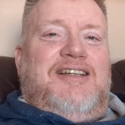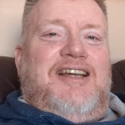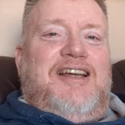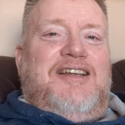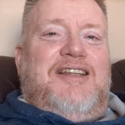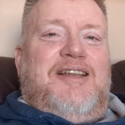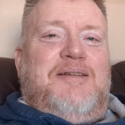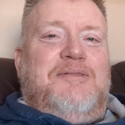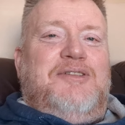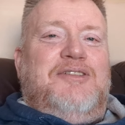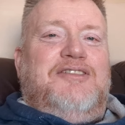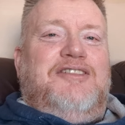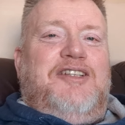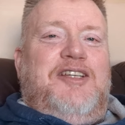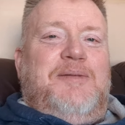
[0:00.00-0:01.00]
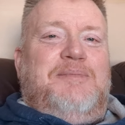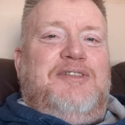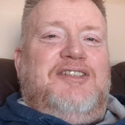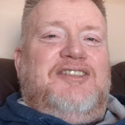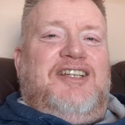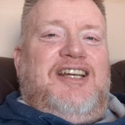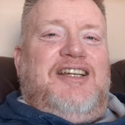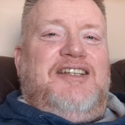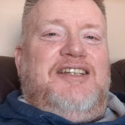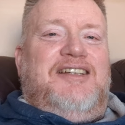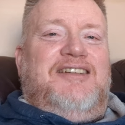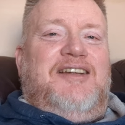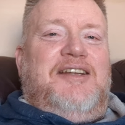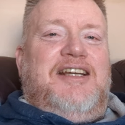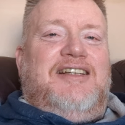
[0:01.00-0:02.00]
I, I'm going to keep this on
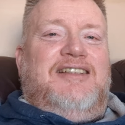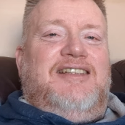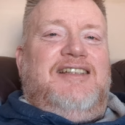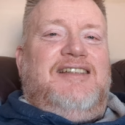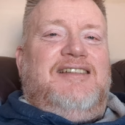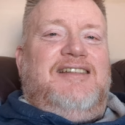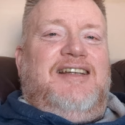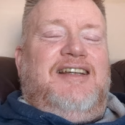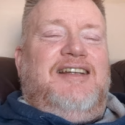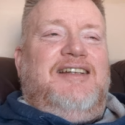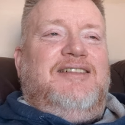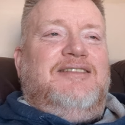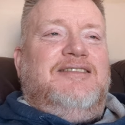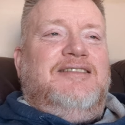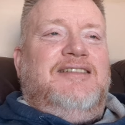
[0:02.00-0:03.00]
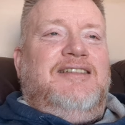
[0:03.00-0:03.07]
here, I'm not going to edit that out.